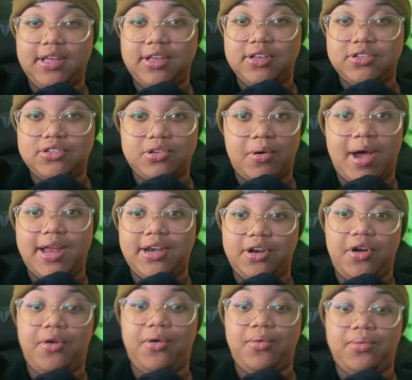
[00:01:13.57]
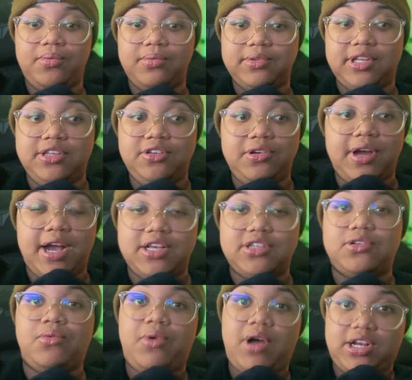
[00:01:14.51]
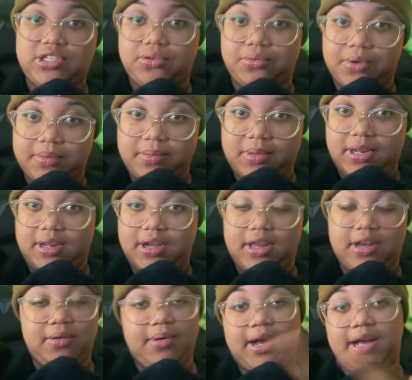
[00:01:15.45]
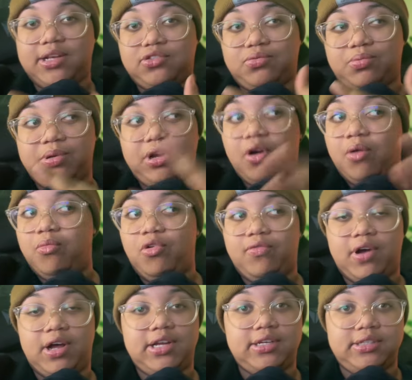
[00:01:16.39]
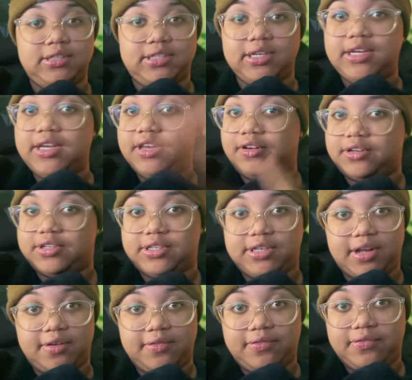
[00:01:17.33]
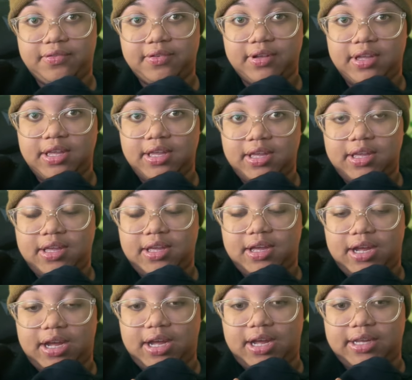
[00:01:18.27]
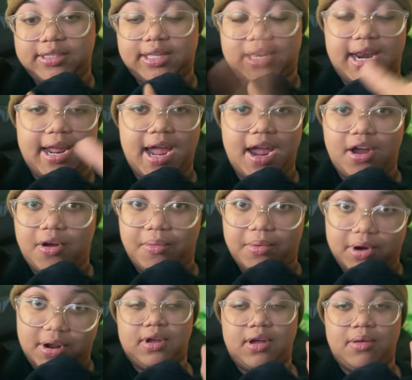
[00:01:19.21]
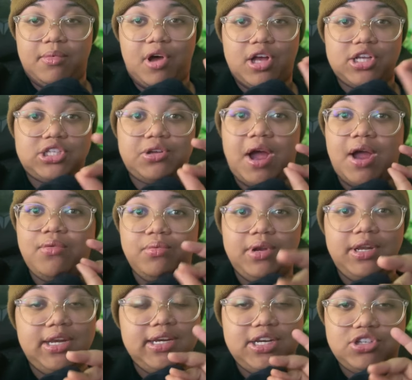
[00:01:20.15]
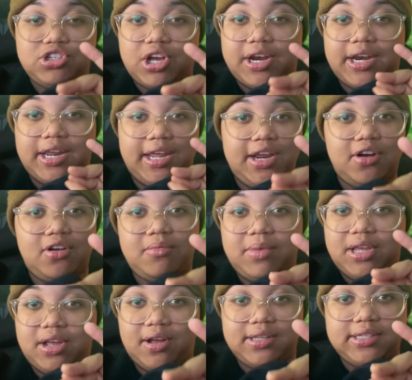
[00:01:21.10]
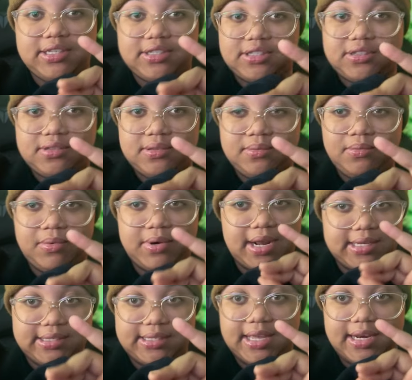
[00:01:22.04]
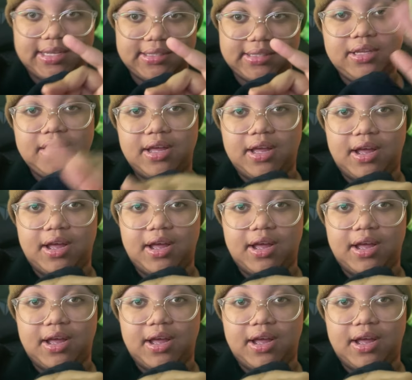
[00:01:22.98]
so I know that you guys are watching with me. Otherwise, we're going to move on to other stuff that I got going on. Also, I really need y'all to hear me on this when I say this.